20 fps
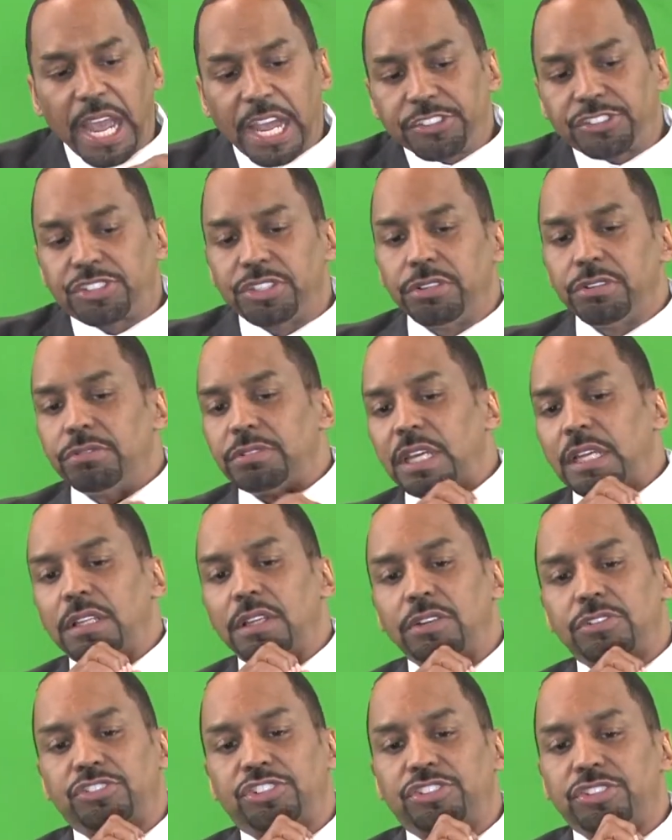at you that
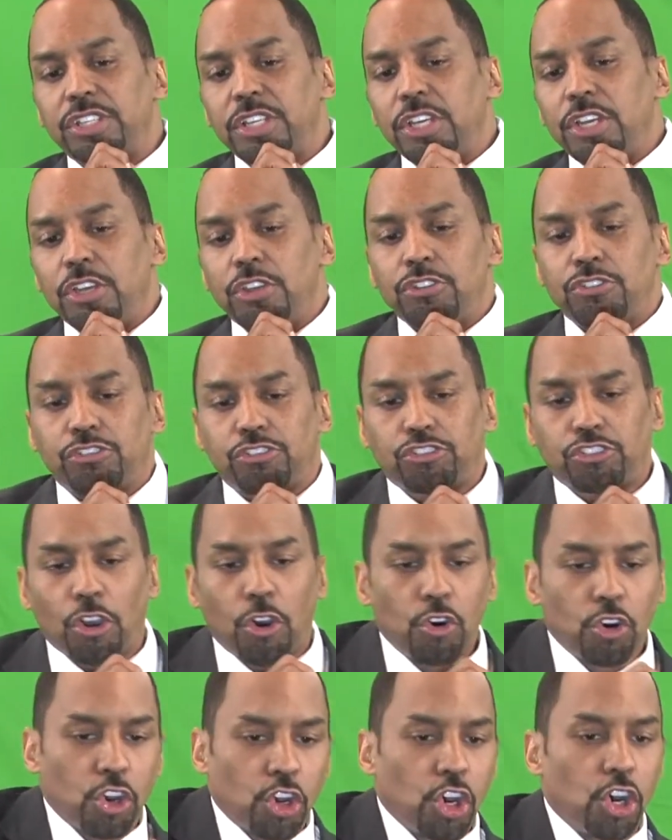looks
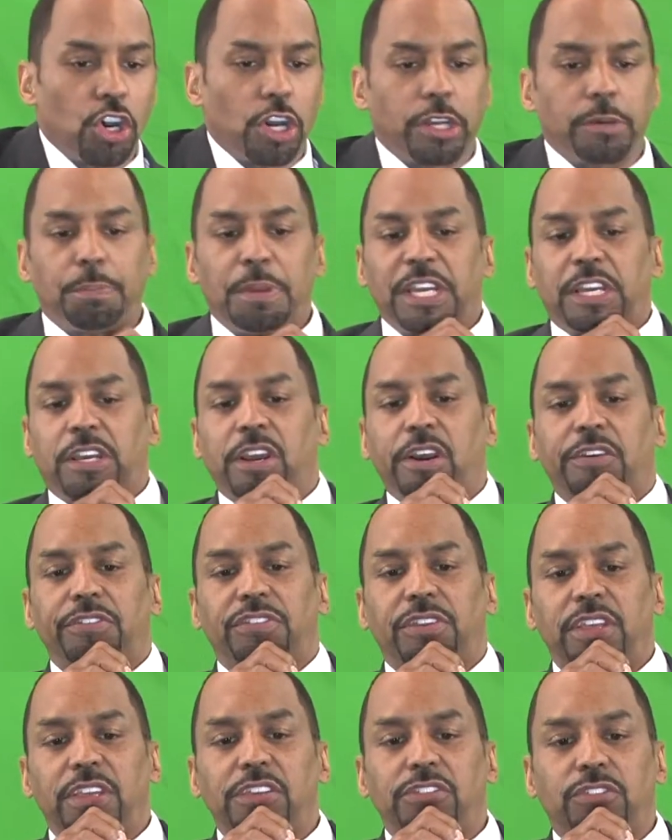so good because
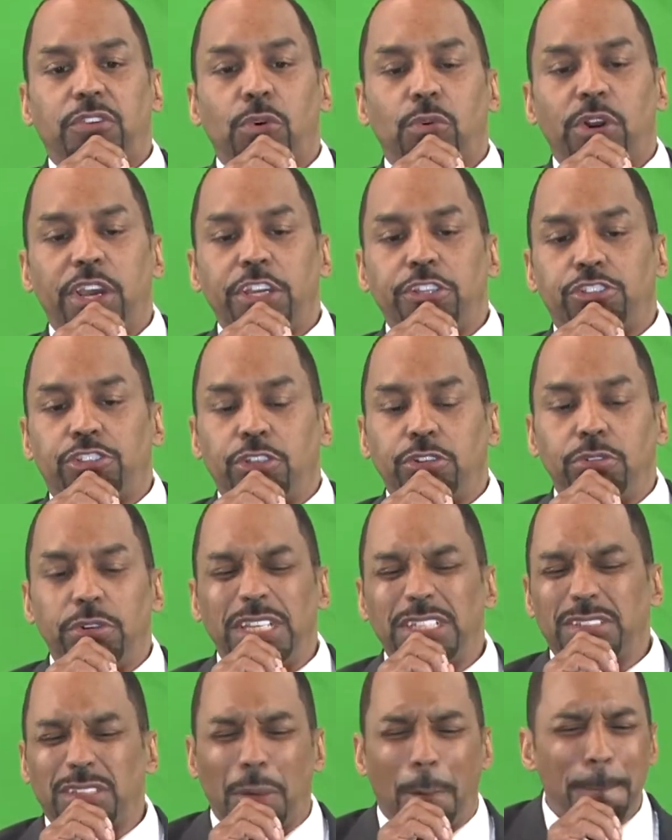he's going to,
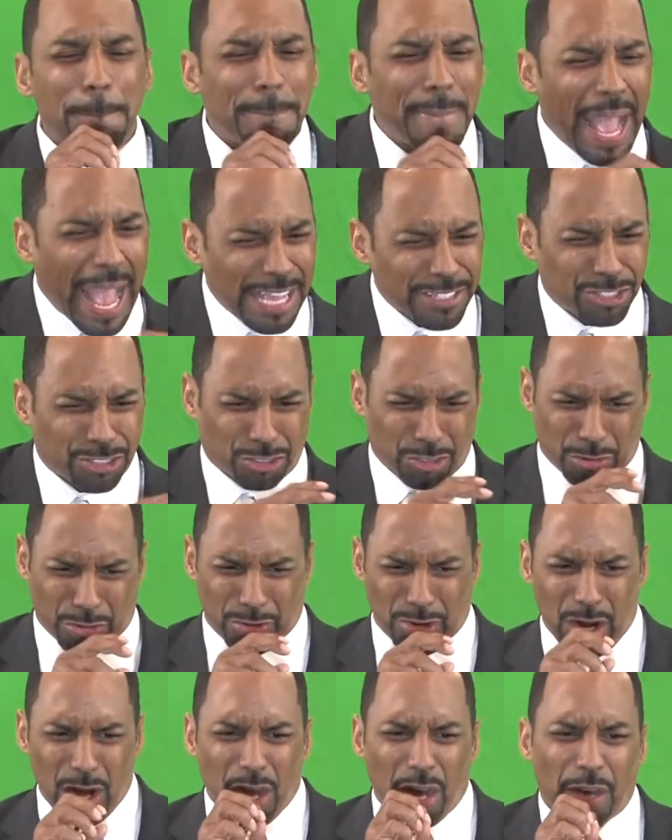he's the master
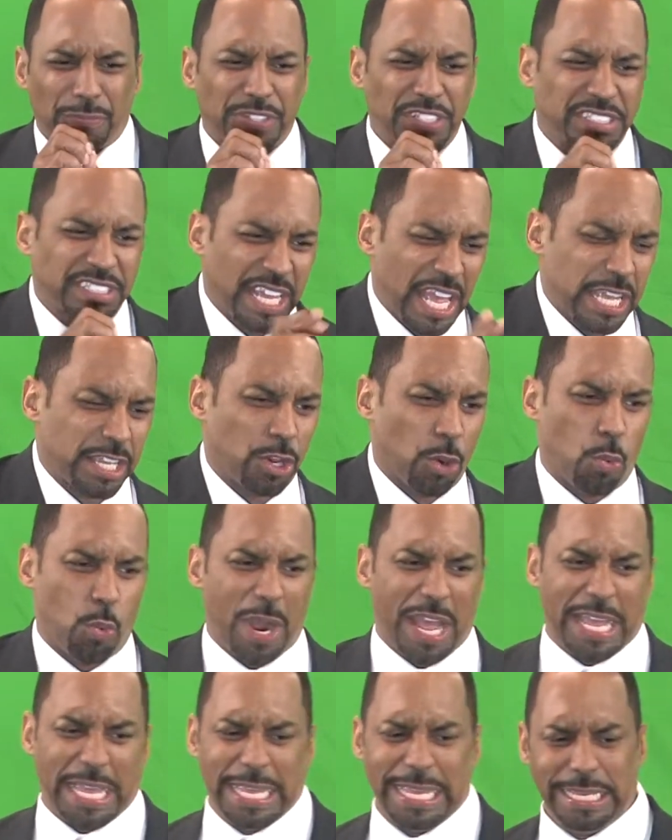of the
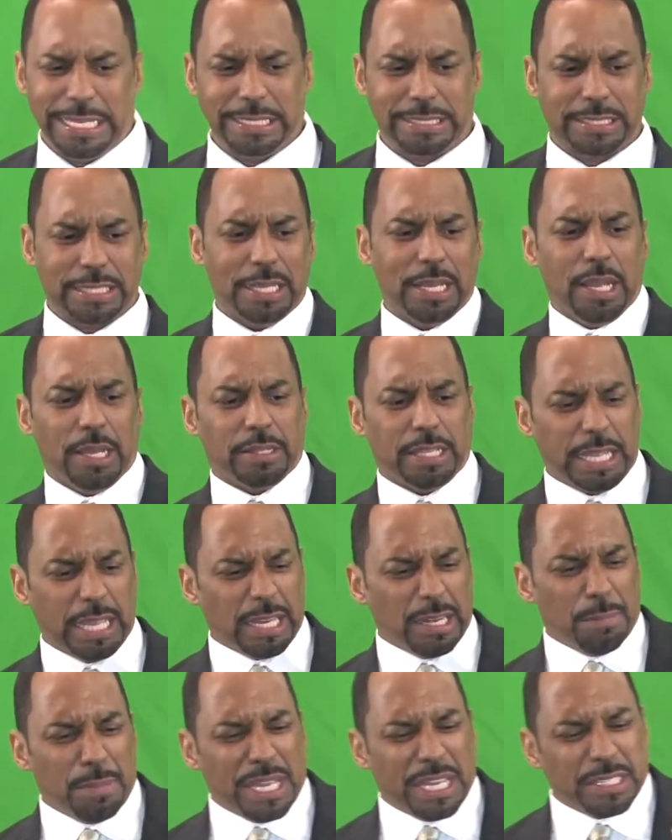takeaway. He's the
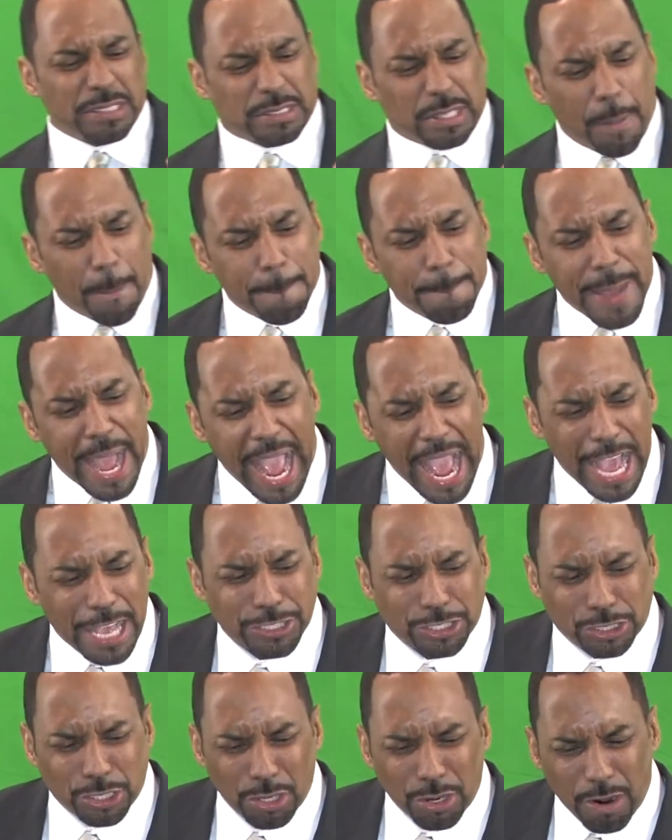enemy is the
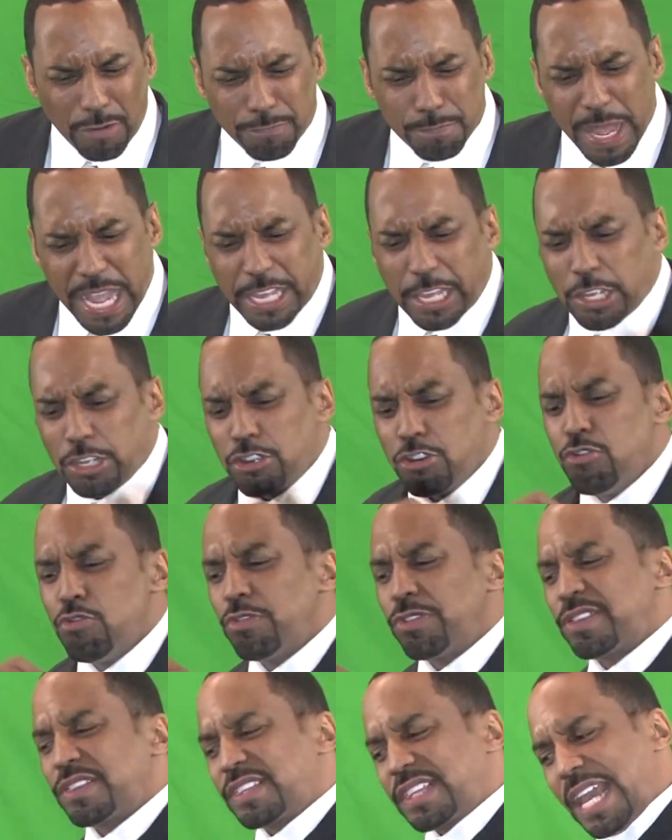master of making you
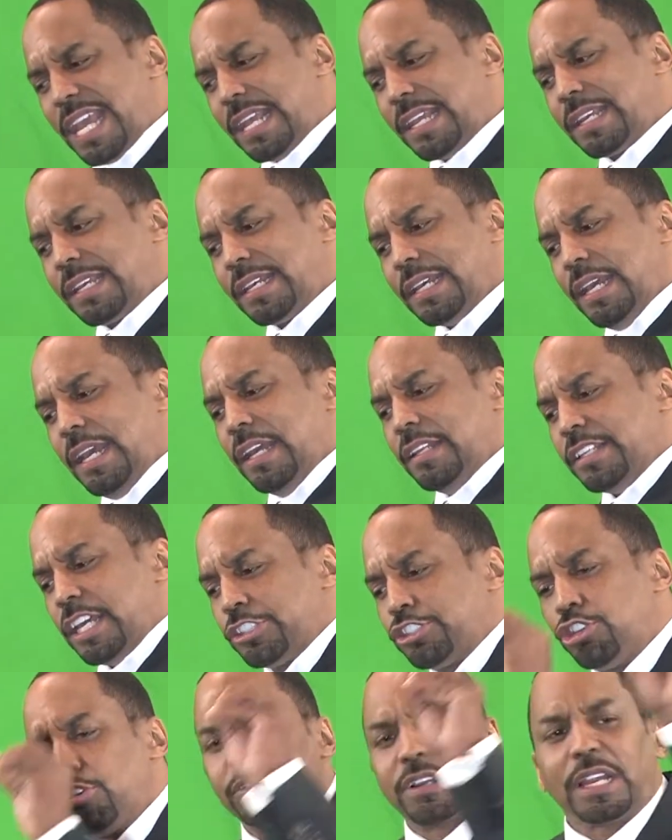think
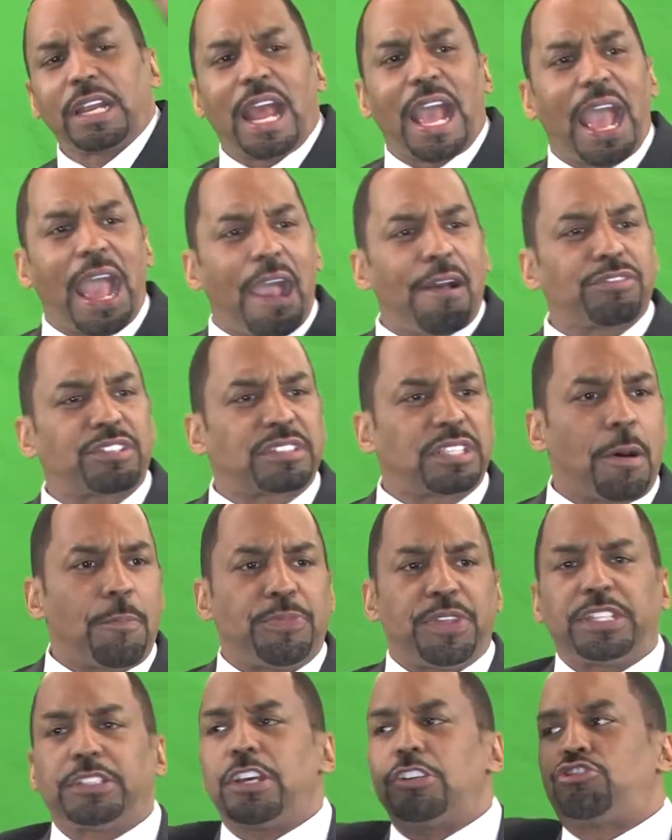that you can have
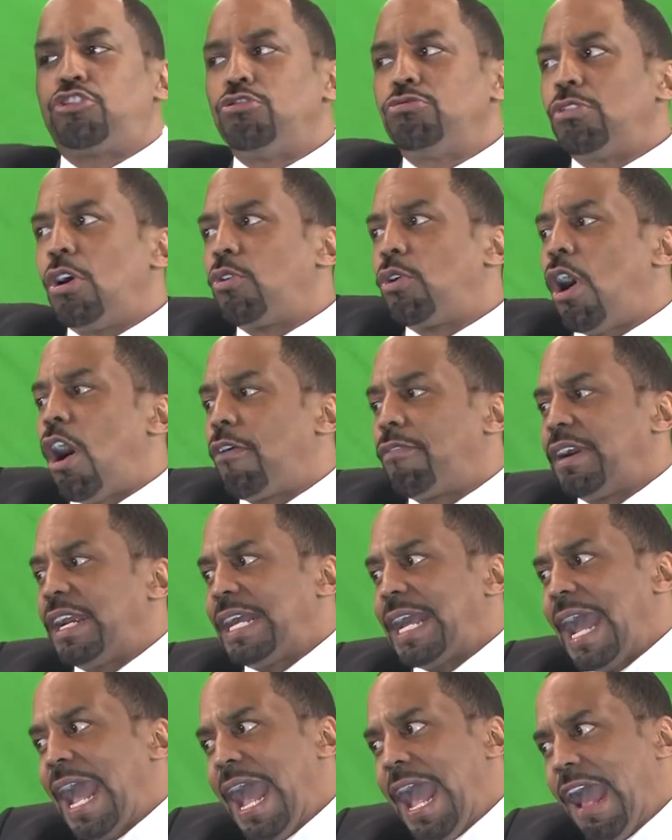something that you don't already
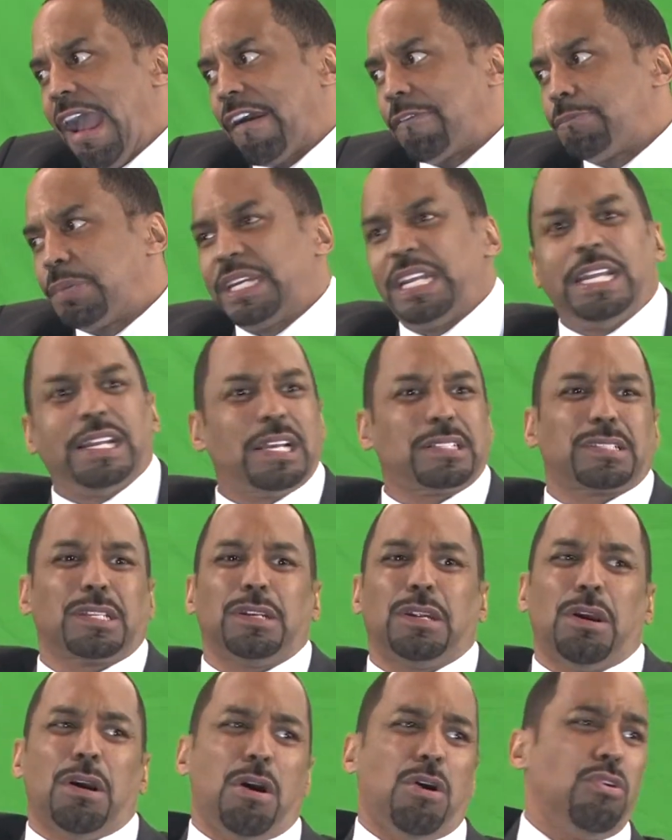have, but he doesn't
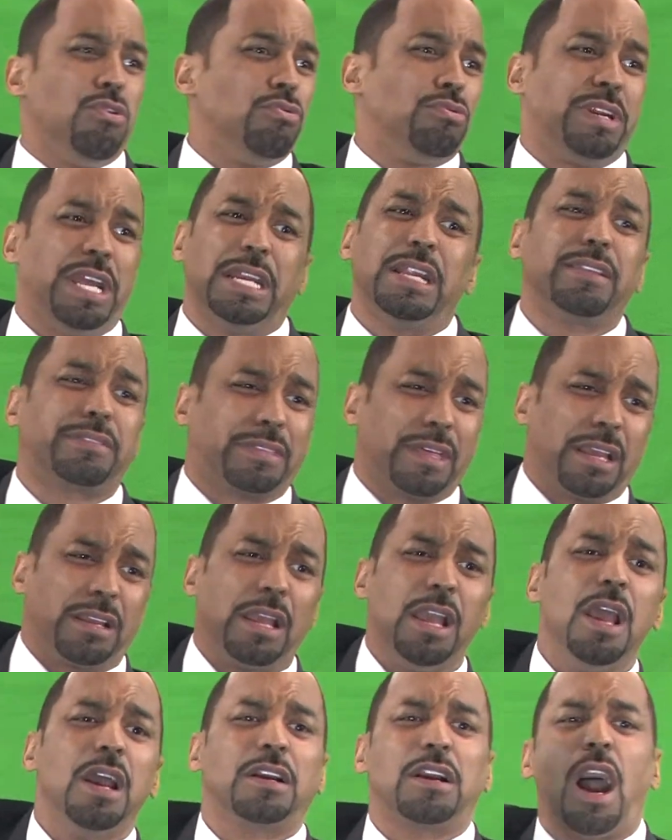own anything.
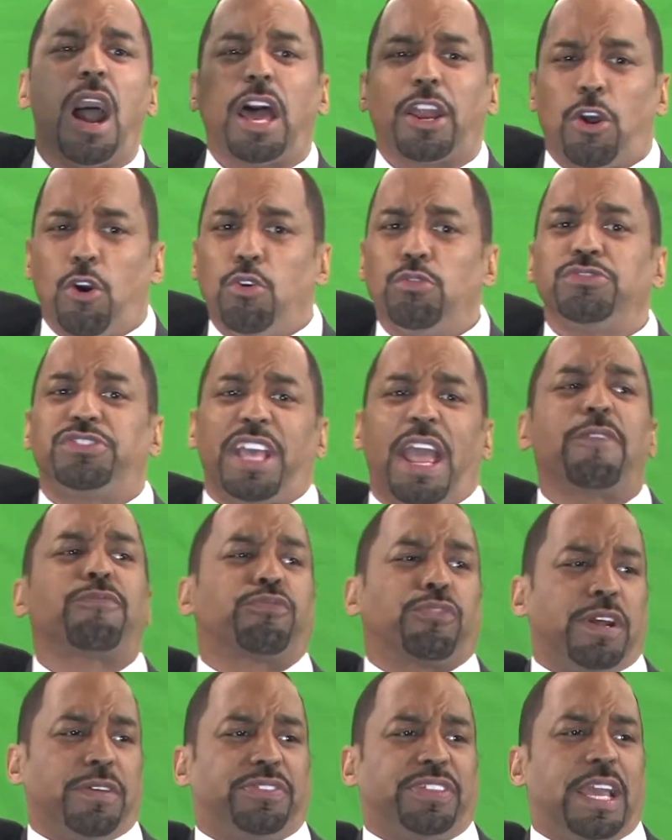God owns
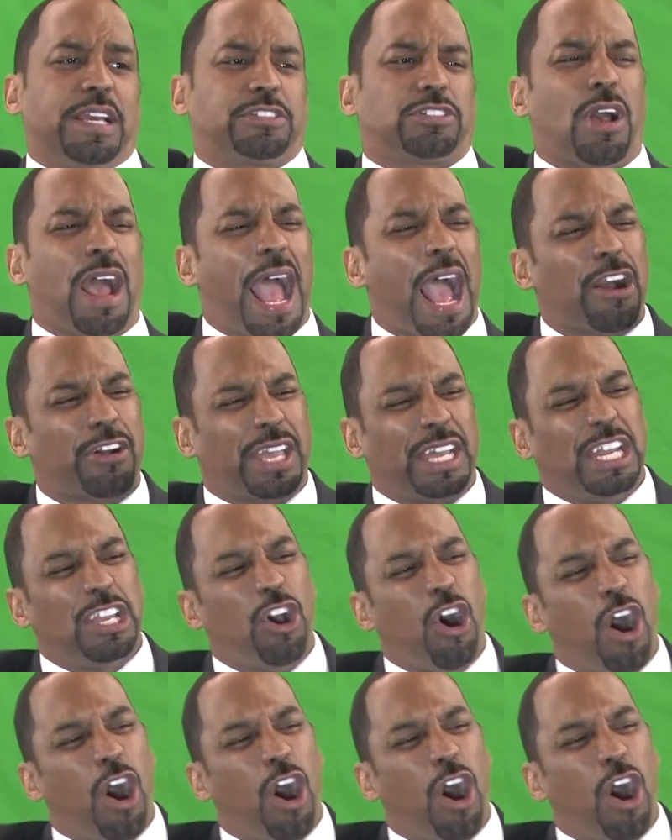everything. So how can he